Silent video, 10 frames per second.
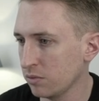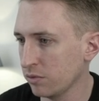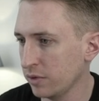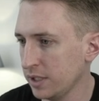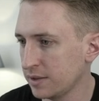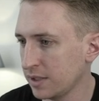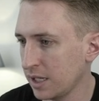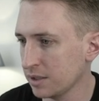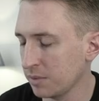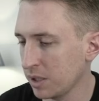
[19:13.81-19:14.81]

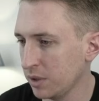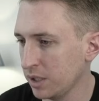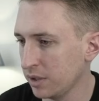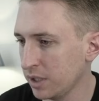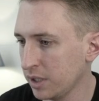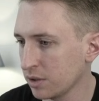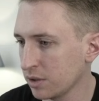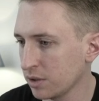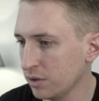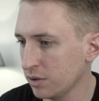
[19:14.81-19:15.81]
resize my window here
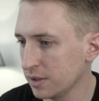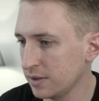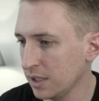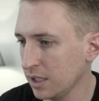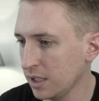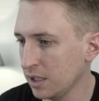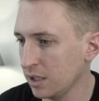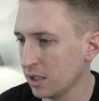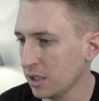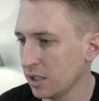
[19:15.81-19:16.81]
so you can
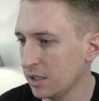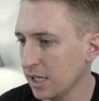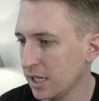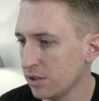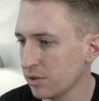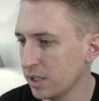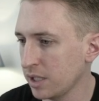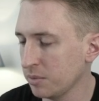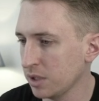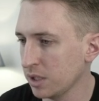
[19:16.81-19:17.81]
see the Android
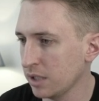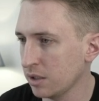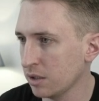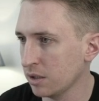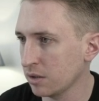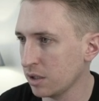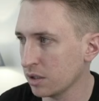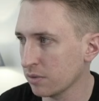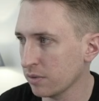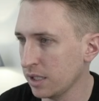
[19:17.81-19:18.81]
emulator on
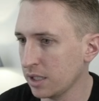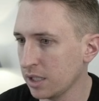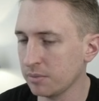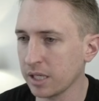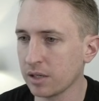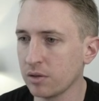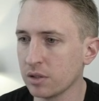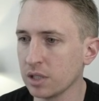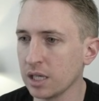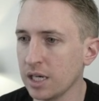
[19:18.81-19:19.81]
the right and my code
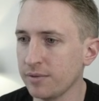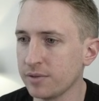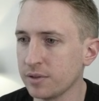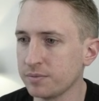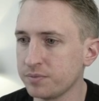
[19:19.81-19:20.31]
on the left.